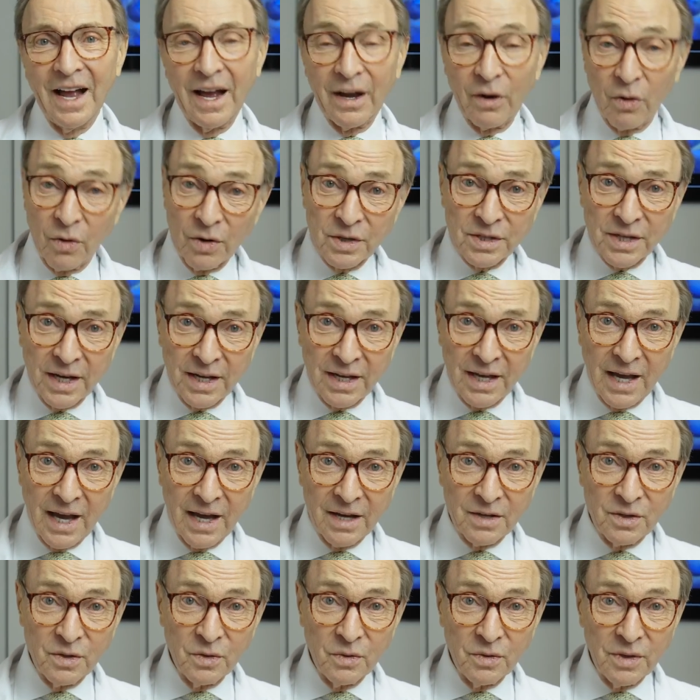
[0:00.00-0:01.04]
Of course, I
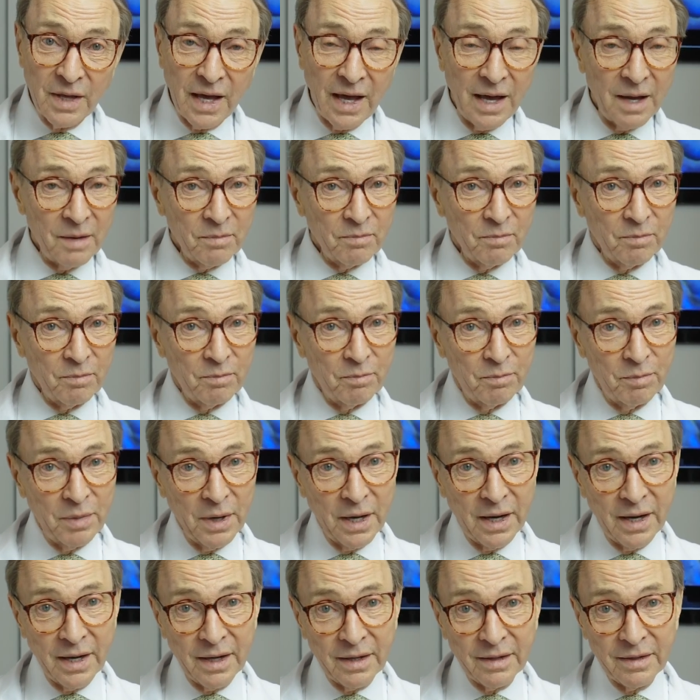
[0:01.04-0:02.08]
can't do that,
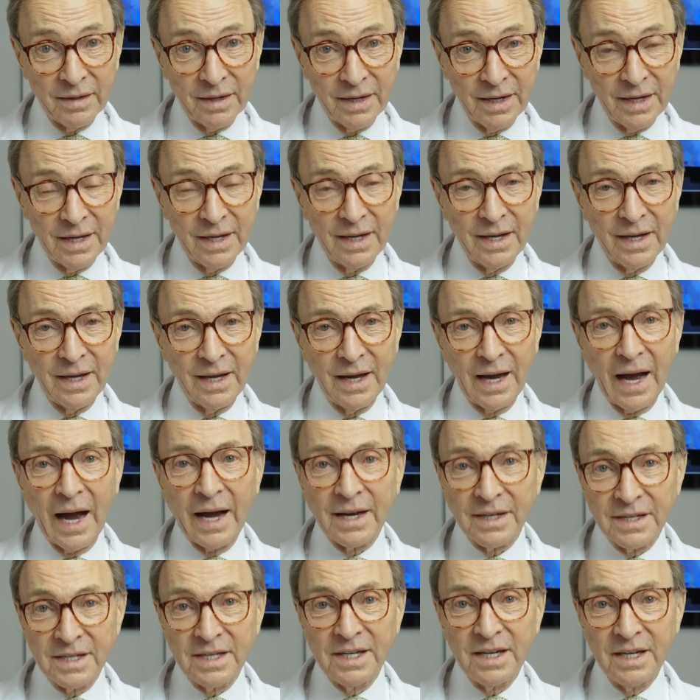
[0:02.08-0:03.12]
but
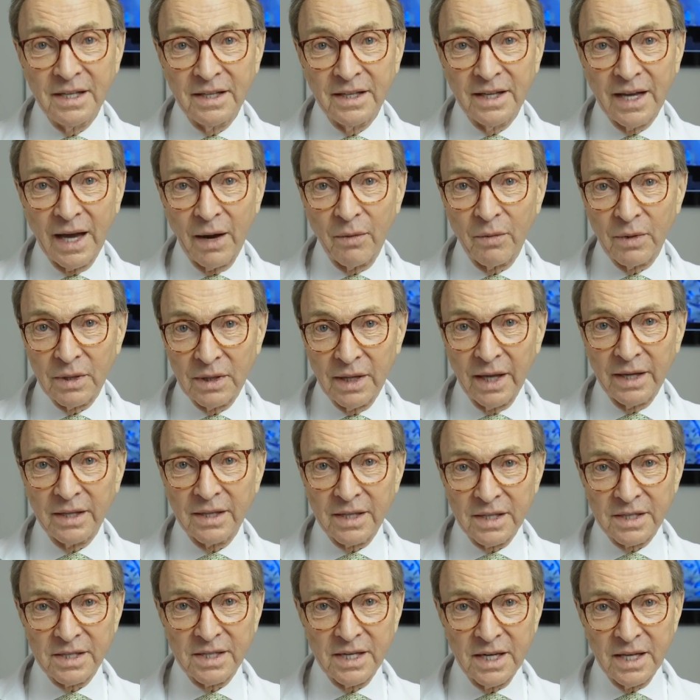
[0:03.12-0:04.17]
ideally, I would
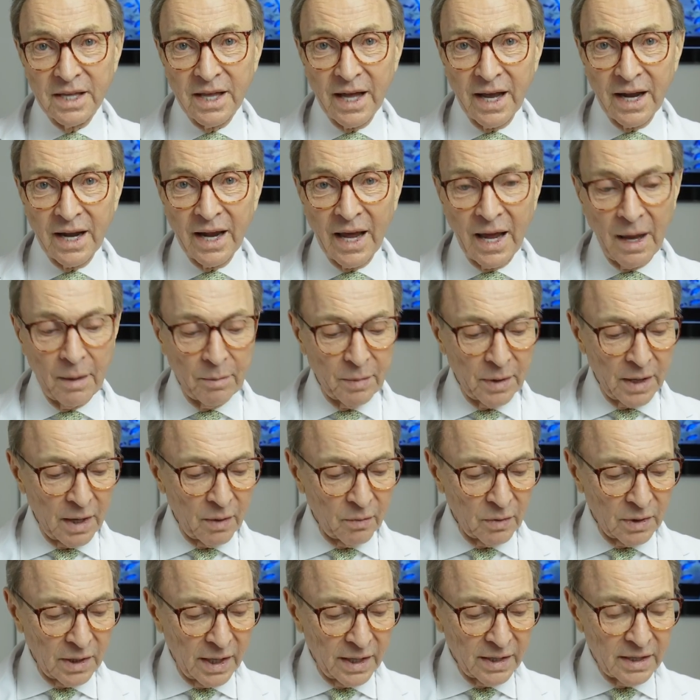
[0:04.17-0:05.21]
like to see that happen.
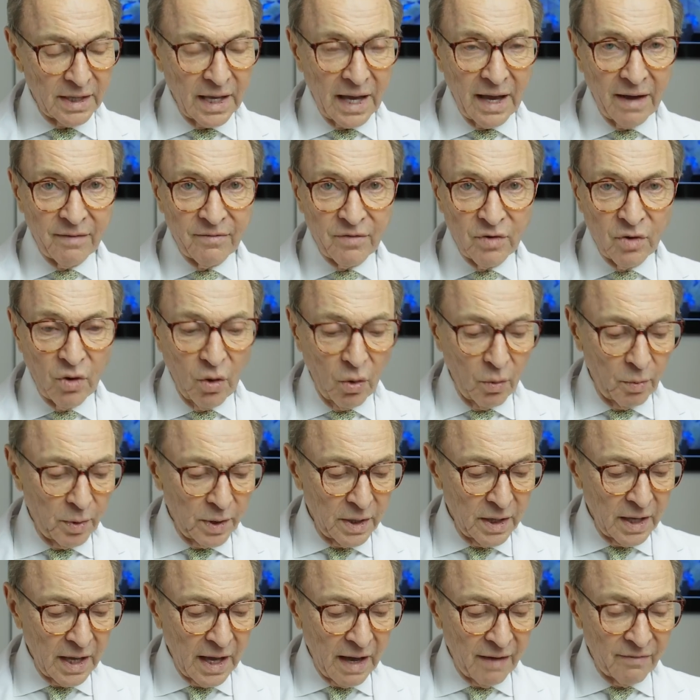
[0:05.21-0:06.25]
I would like to have
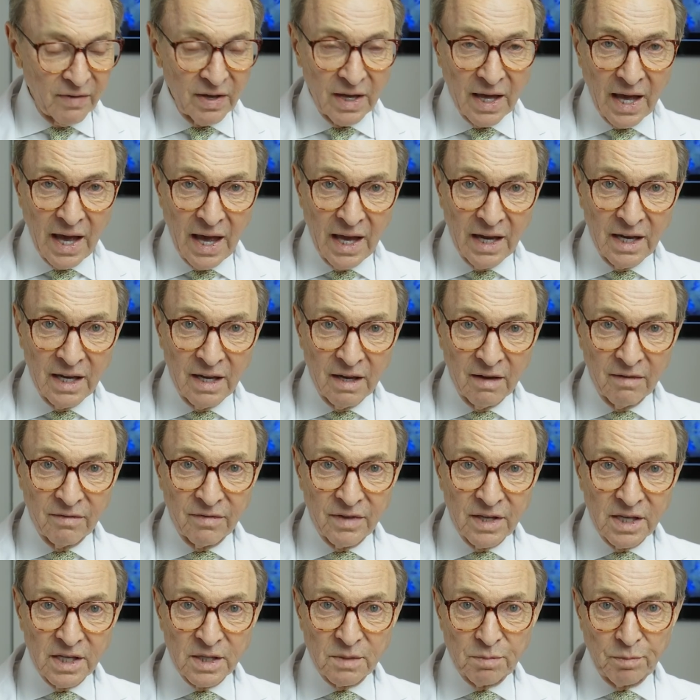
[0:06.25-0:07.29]
nobody having any
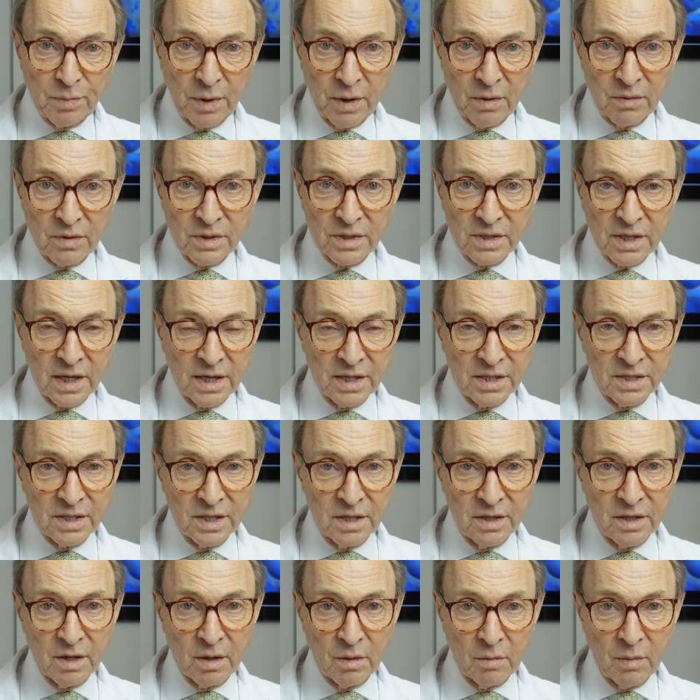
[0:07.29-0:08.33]
of these parasites
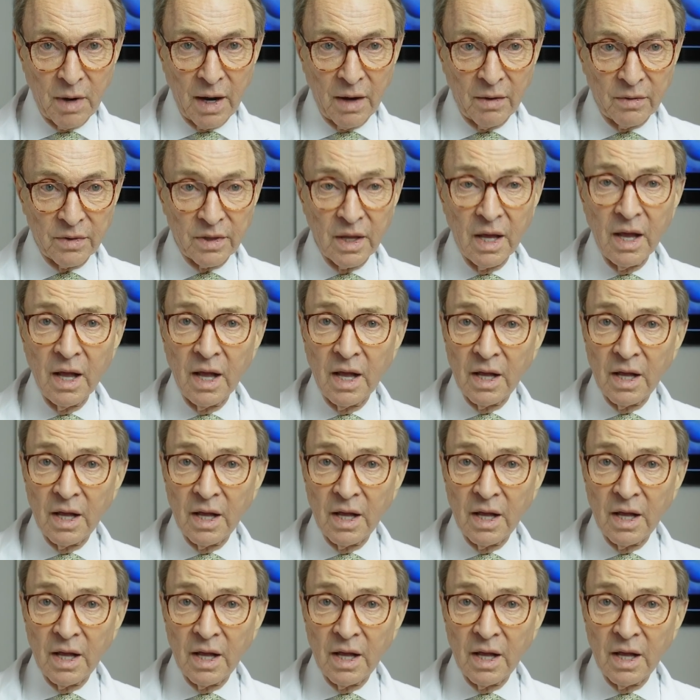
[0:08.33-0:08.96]
in their mouth.